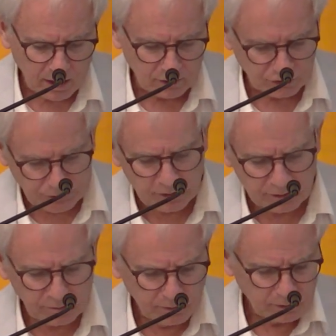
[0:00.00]
Should
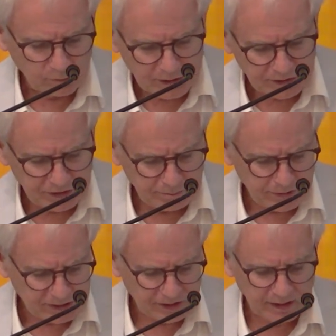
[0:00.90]
Christian
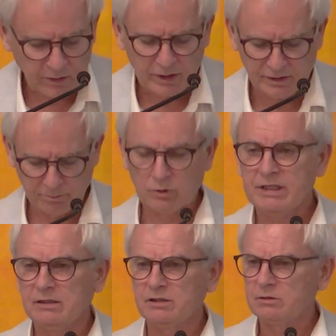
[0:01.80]
missionaries
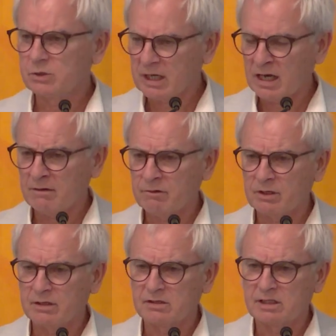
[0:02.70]
preach to
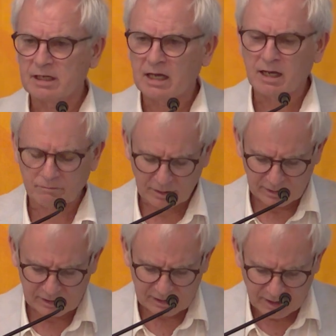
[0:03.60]
Africans and
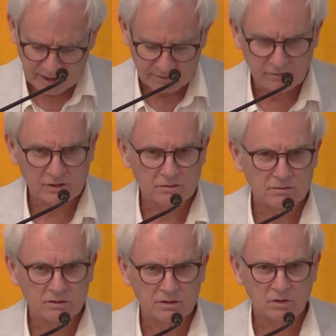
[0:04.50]
African slaves?
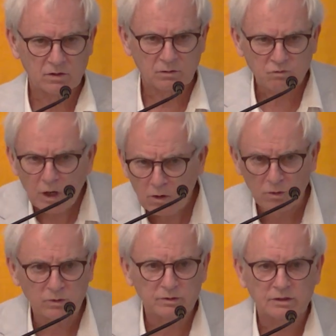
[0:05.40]
No,
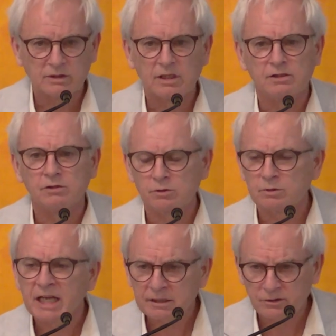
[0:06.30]
it's too
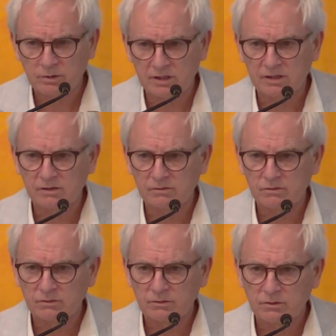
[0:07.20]
dangerous.
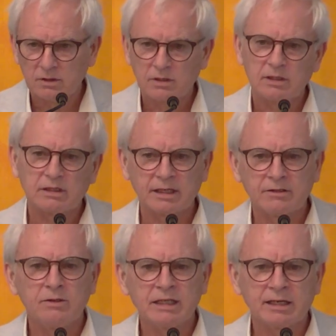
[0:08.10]

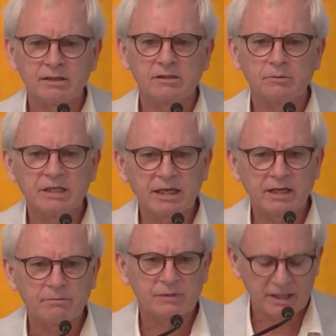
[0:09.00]
Later, the answer
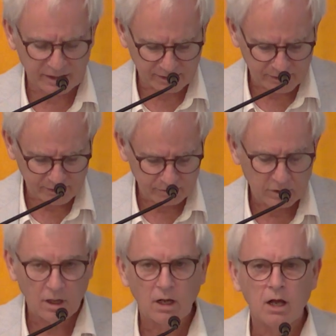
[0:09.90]
became yes.
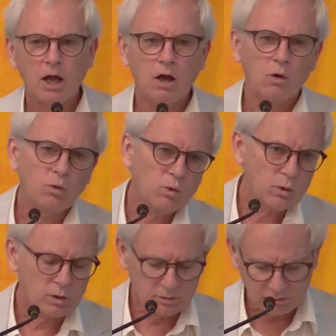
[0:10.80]

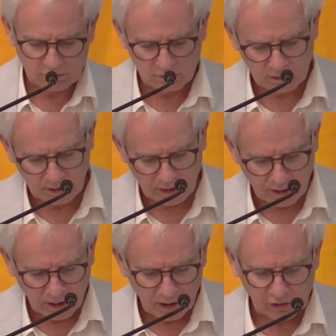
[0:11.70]
Or,
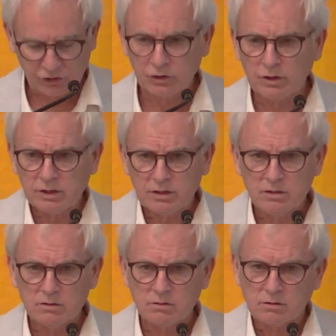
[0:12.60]
should
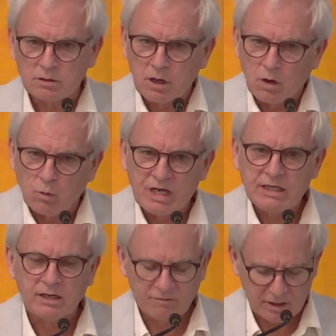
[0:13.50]
we
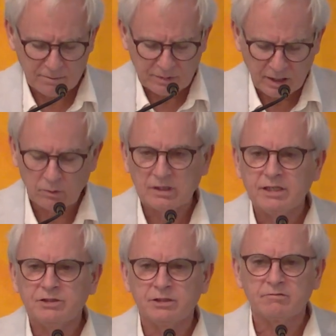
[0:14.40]
give up our
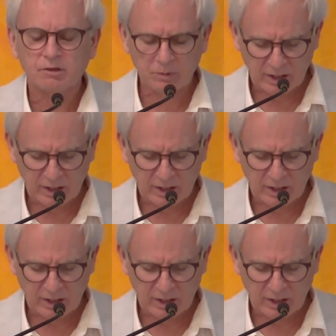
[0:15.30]
religion from our